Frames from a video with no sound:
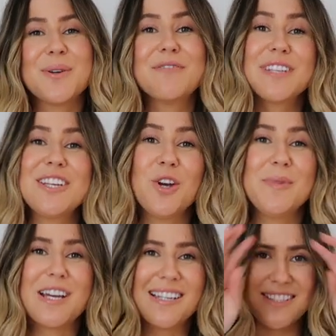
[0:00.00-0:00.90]
So I really
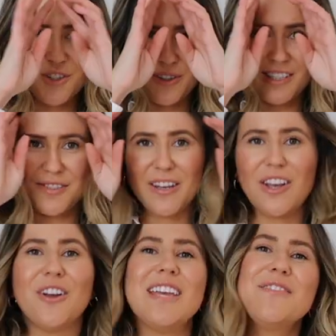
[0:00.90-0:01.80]
hope you guys enjoyed this
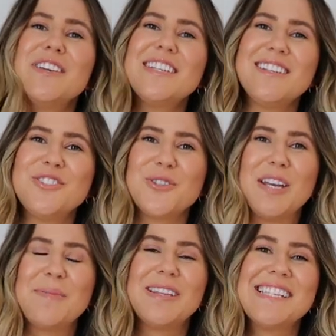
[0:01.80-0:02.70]
video. If you did
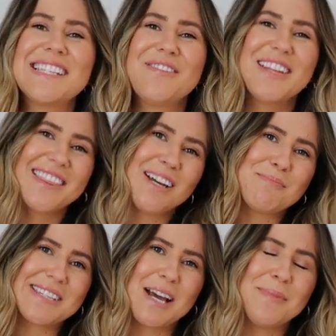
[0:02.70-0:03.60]
enjoy it, please give it a
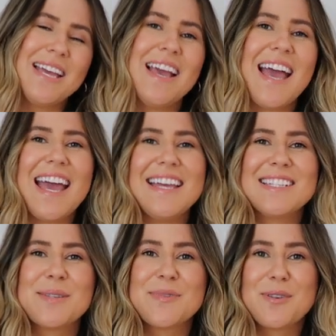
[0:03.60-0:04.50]
thumbs up
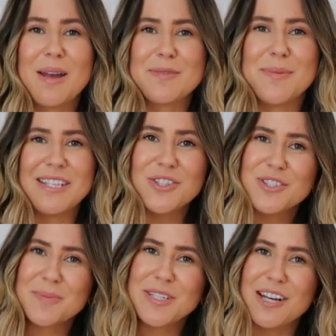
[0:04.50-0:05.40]
and subscribe to my
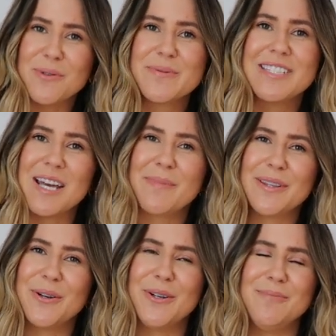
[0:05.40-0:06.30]
YouTube channel down
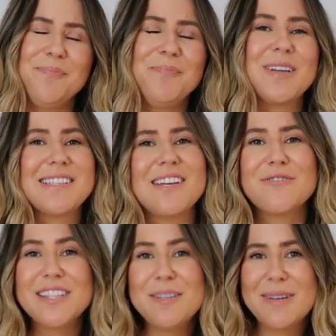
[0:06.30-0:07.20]
below, because
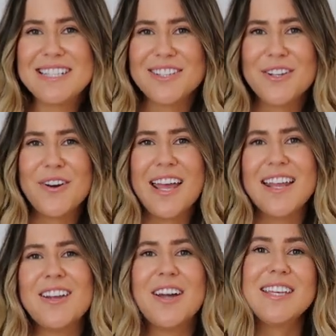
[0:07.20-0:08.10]
that really means a lot.
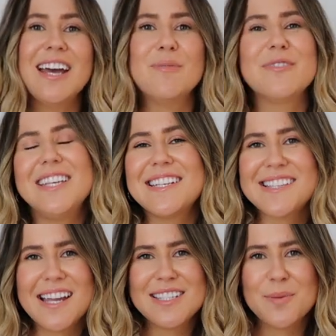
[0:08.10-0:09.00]
And yeah, I'm really
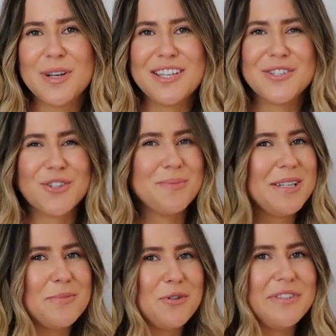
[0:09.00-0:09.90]
excited to bring you so
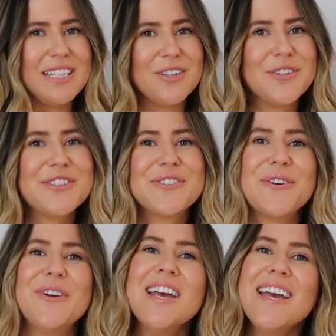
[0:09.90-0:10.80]
many more videos.
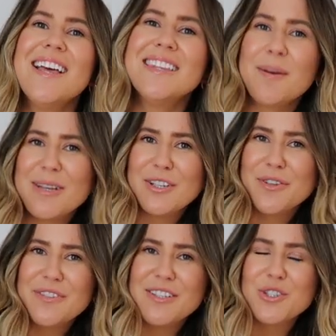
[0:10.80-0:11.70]
So let me
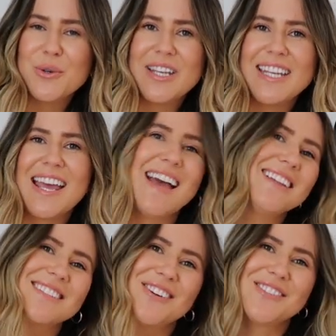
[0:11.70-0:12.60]
know if you enjoyed it,
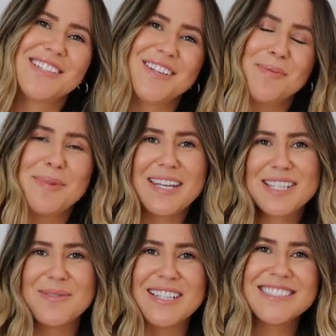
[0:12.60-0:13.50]
and I'll see you in my
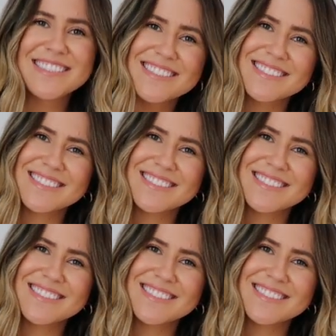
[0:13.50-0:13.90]
next one.